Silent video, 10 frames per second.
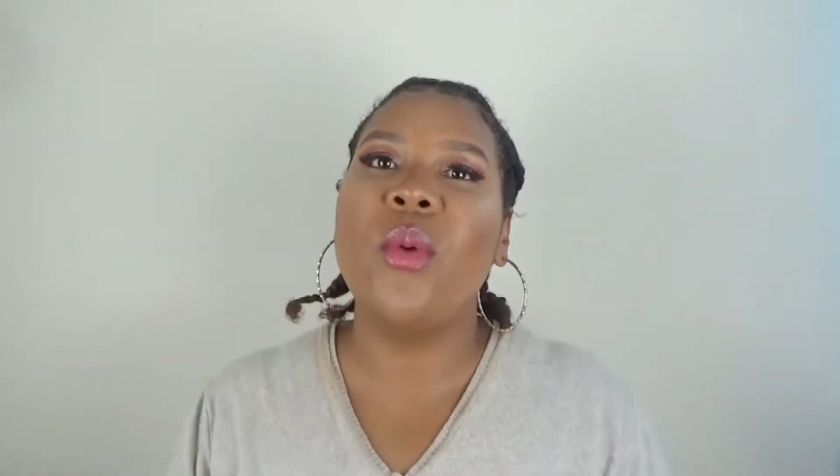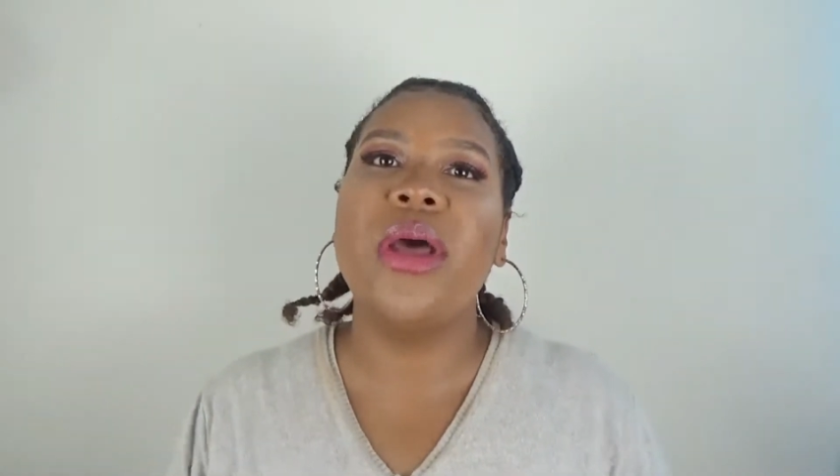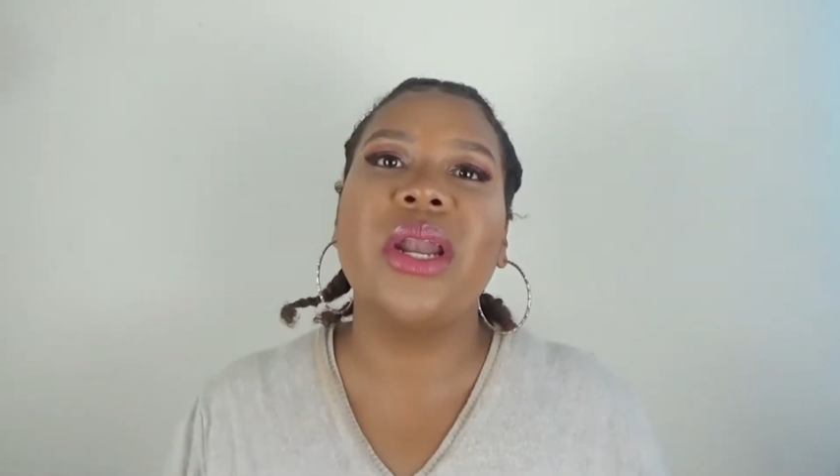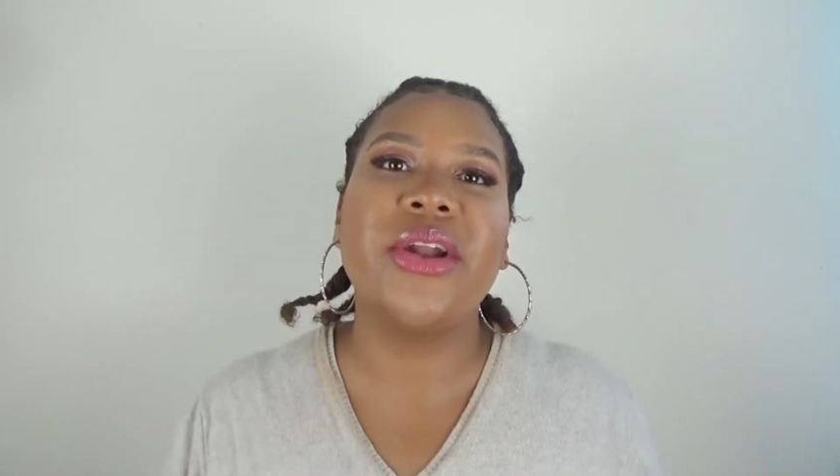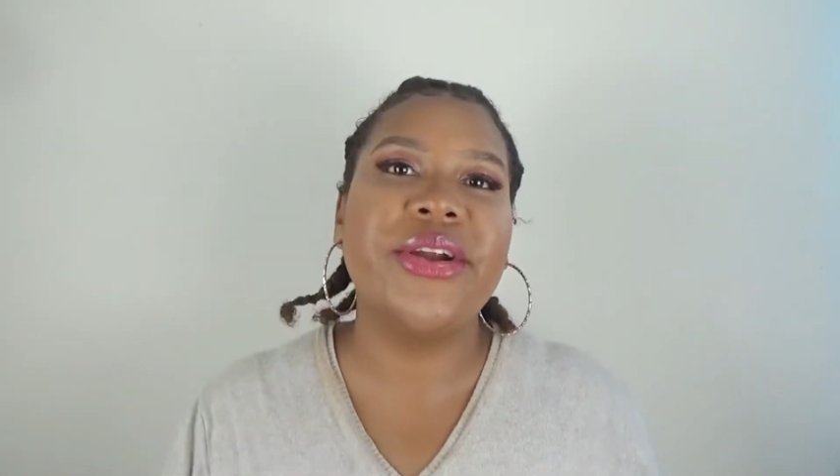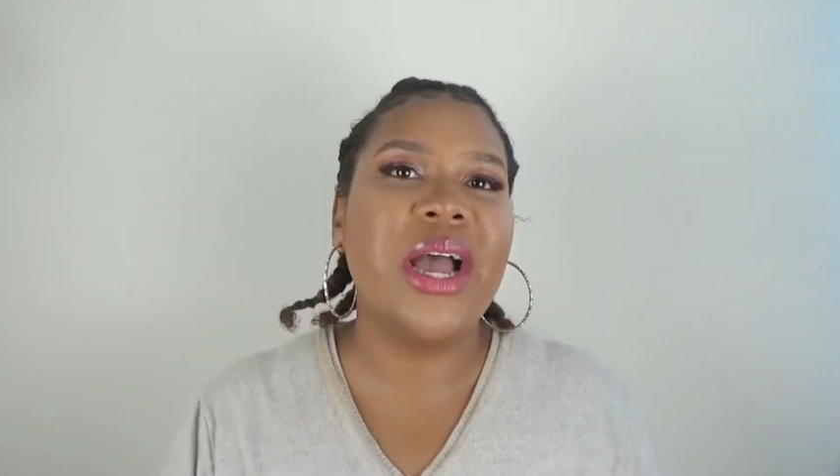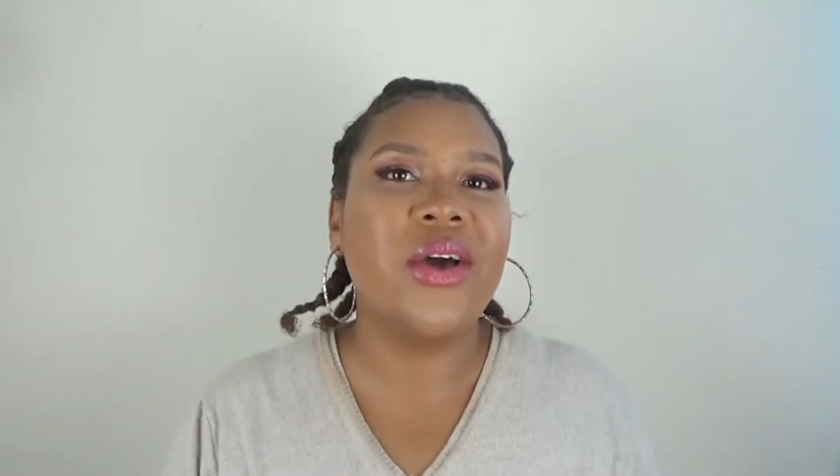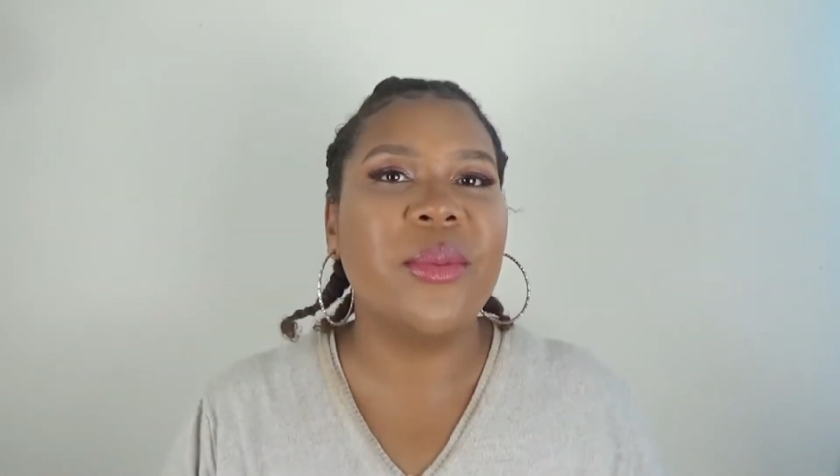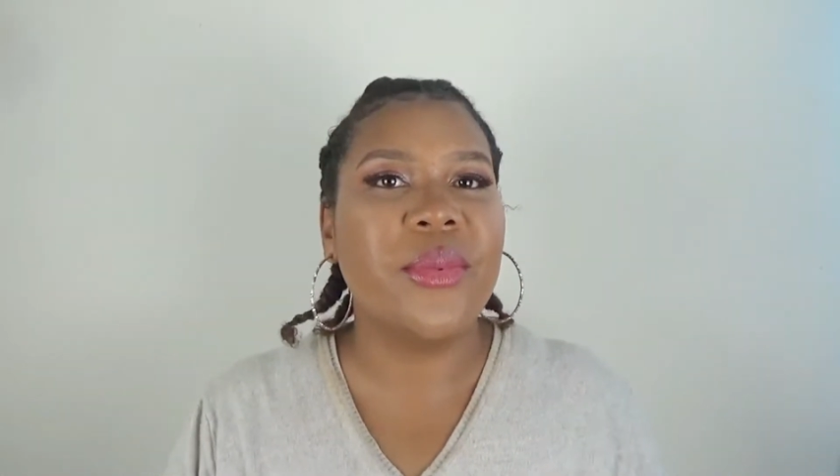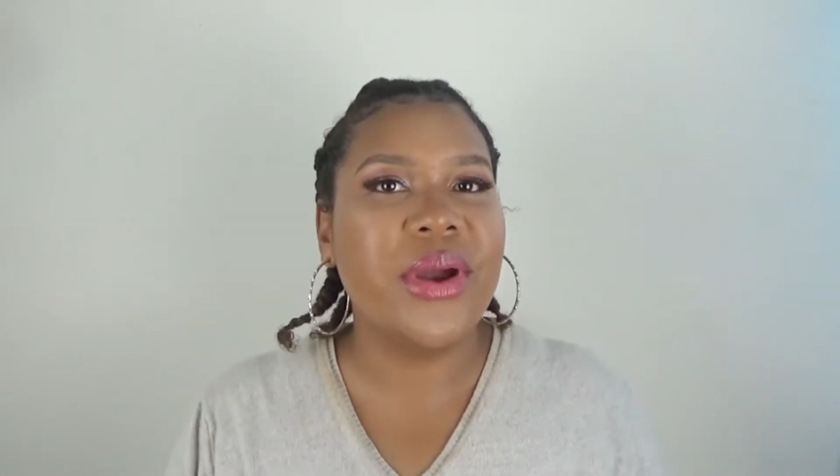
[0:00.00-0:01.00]
want to learn
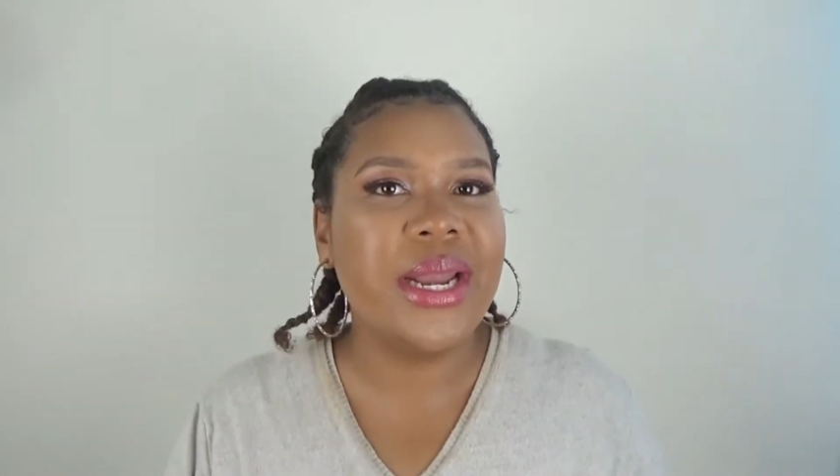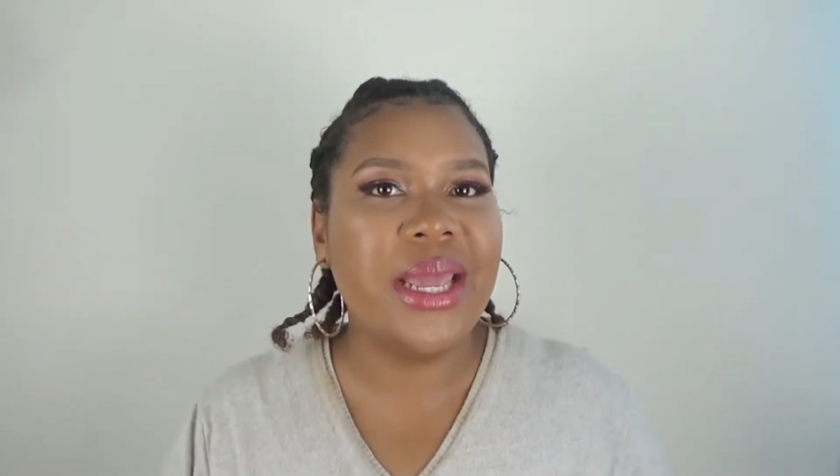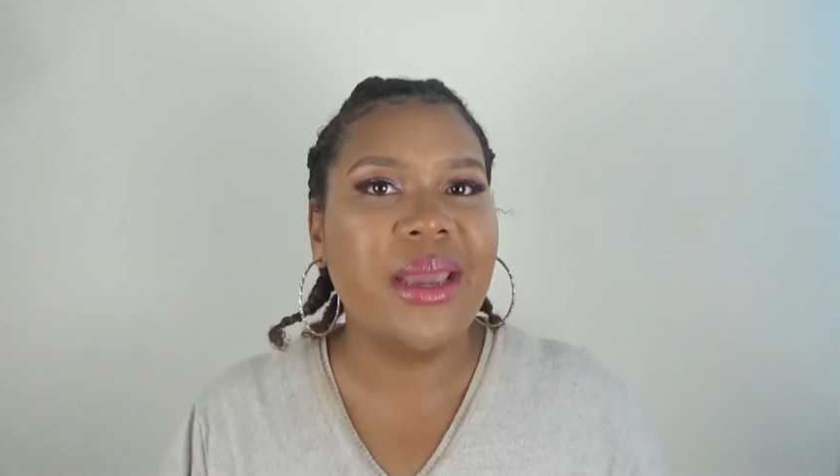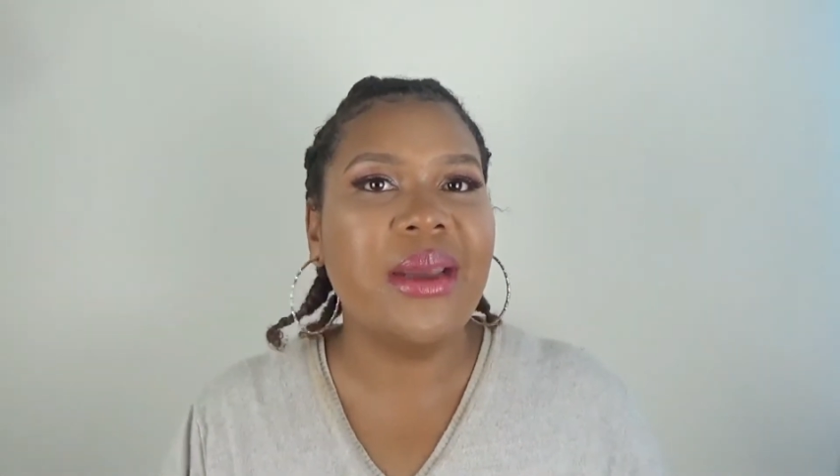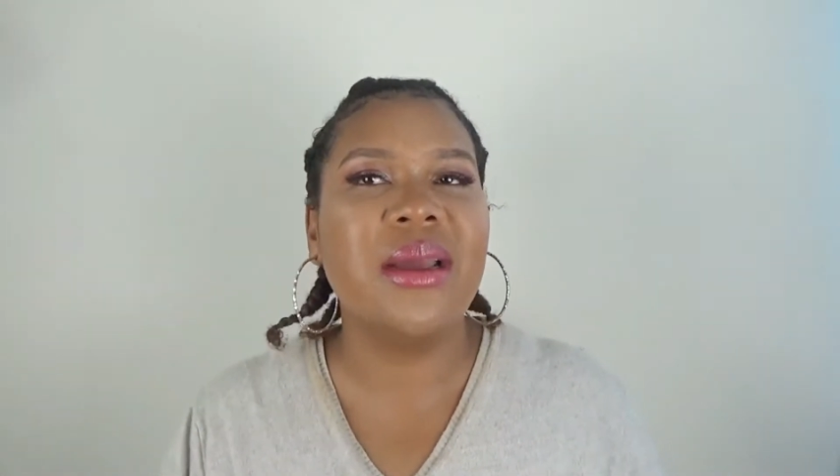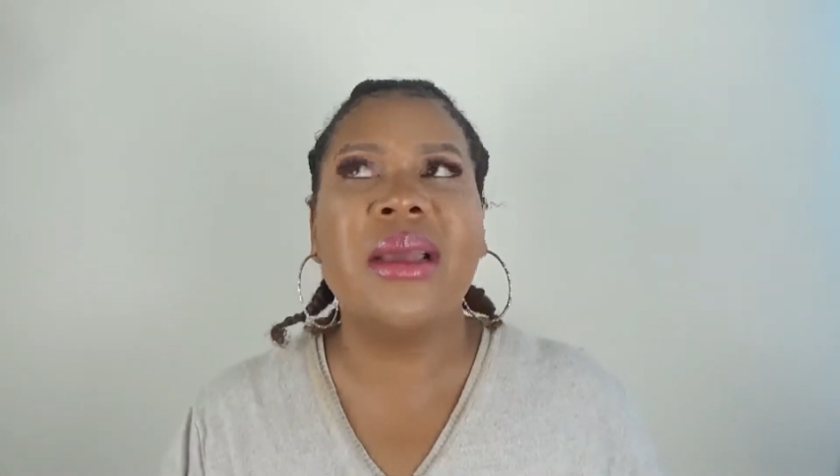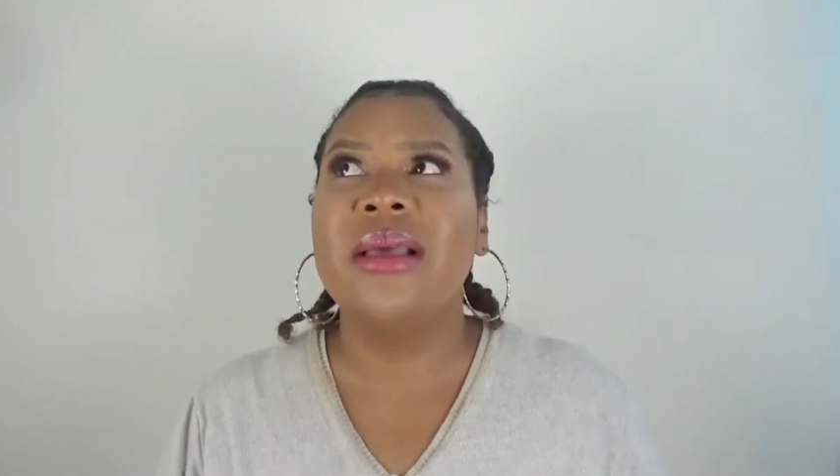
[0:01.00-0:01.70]
how to braid hair.